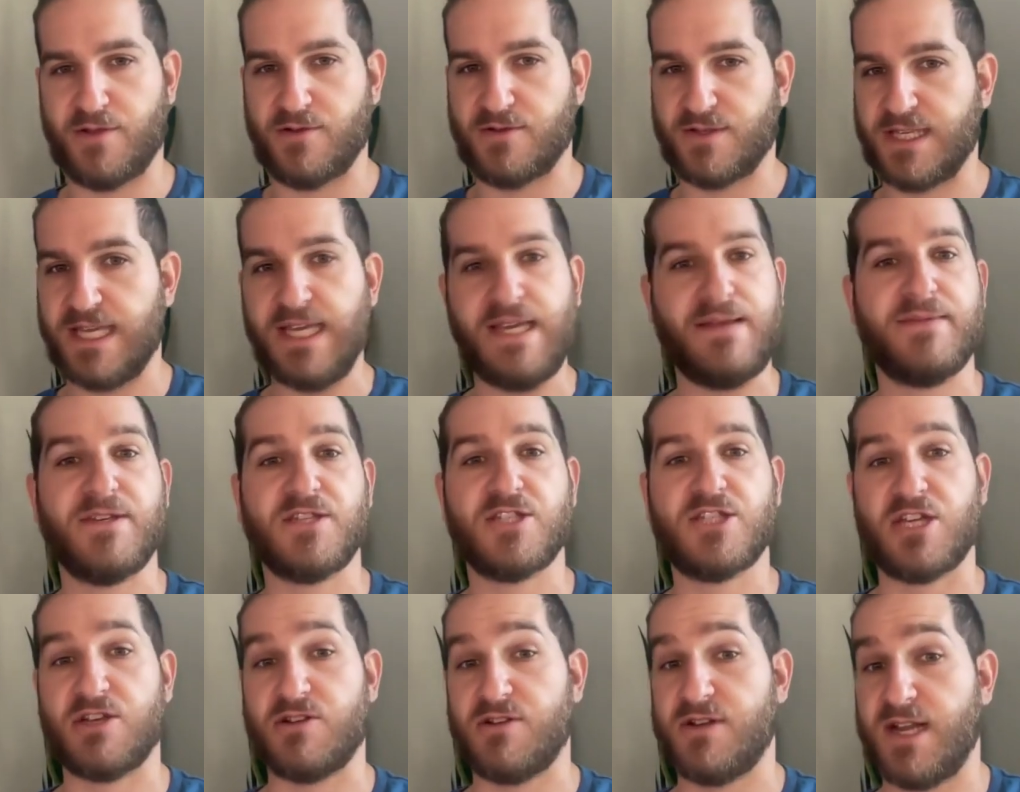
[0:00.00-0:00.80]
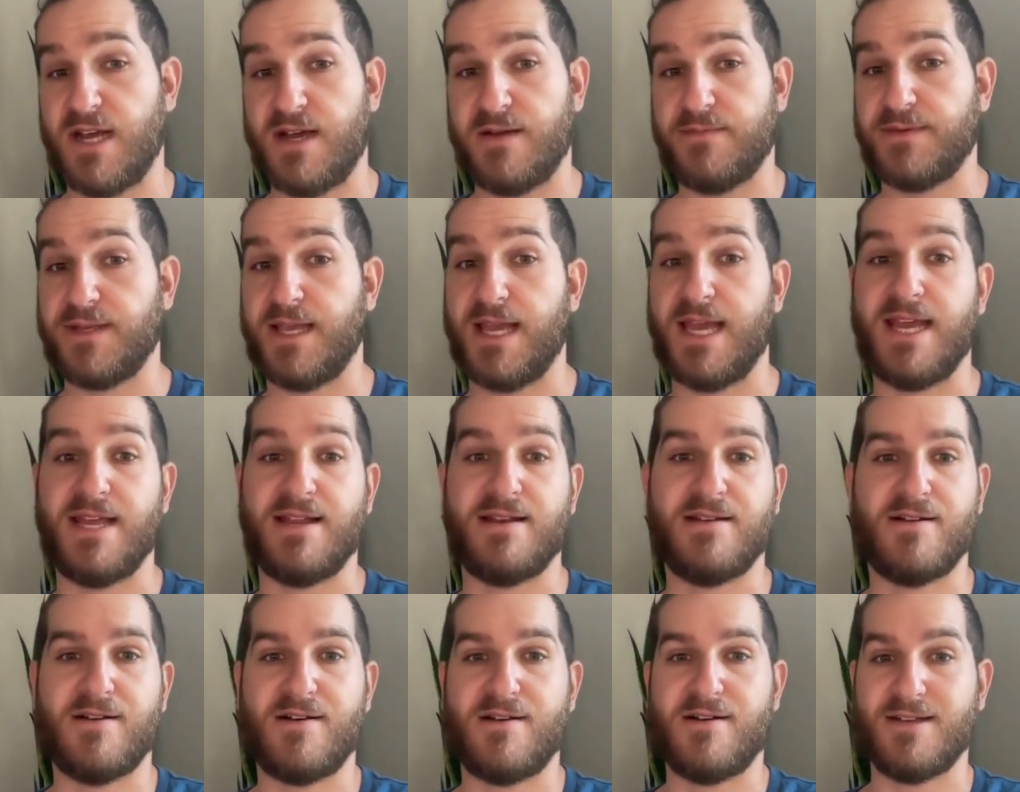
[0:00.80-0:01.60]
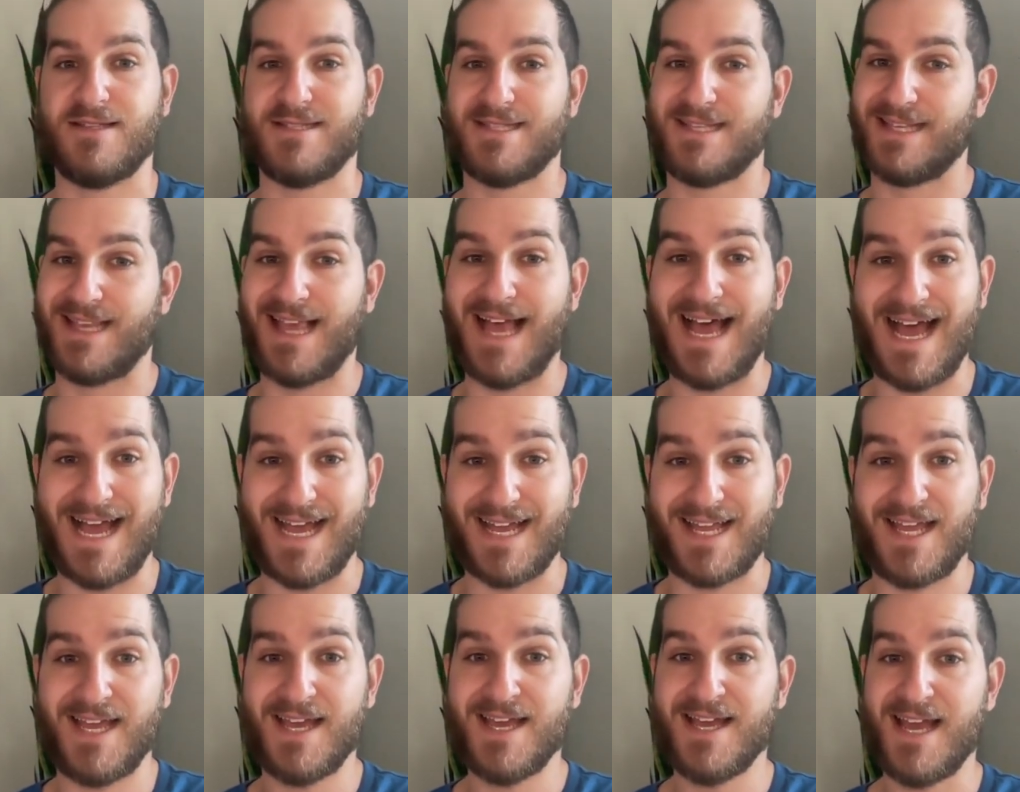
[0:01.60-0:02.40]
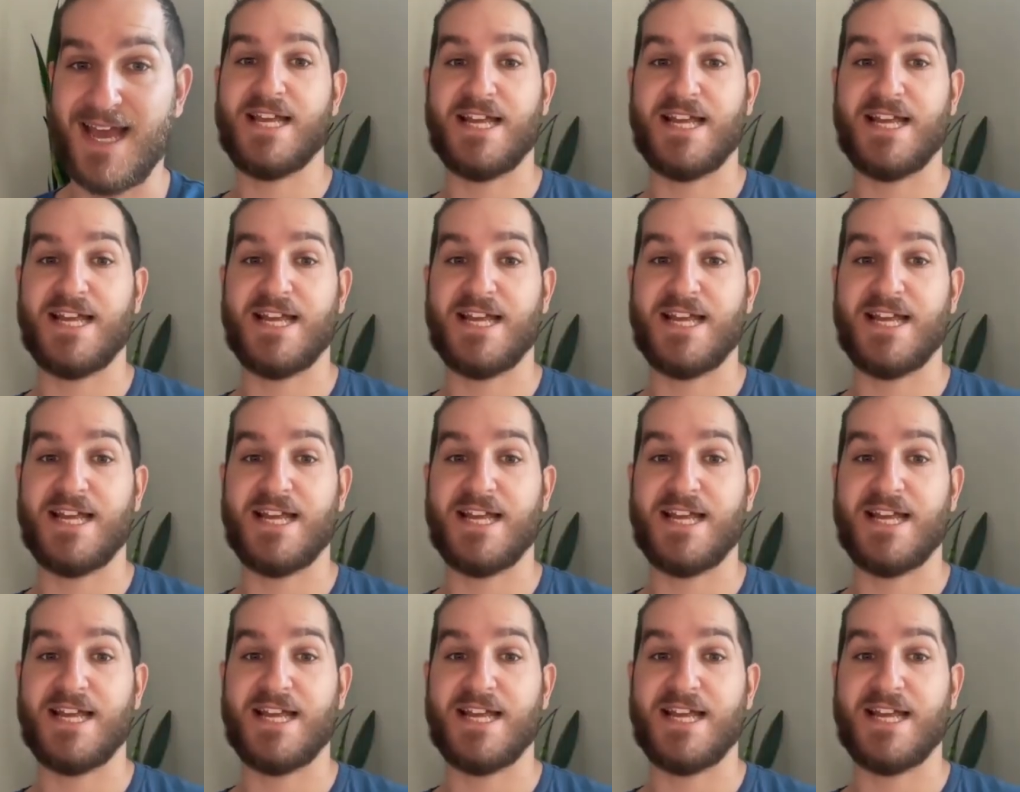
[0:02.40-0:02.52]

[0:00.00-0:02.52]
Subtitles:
your team and share an update on Slack.